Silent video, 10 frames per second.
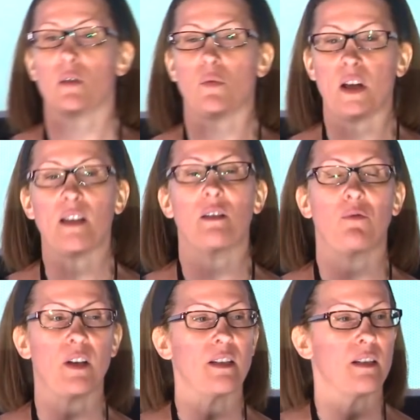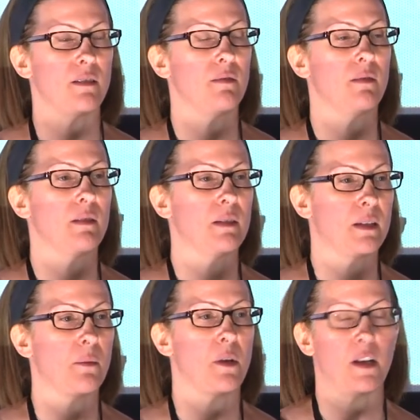We defended
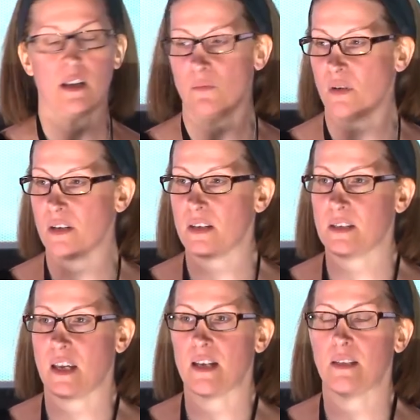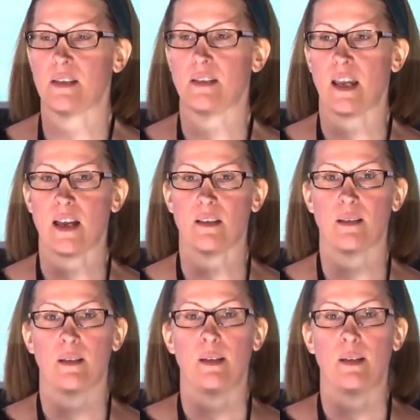somebody in one of these cases, and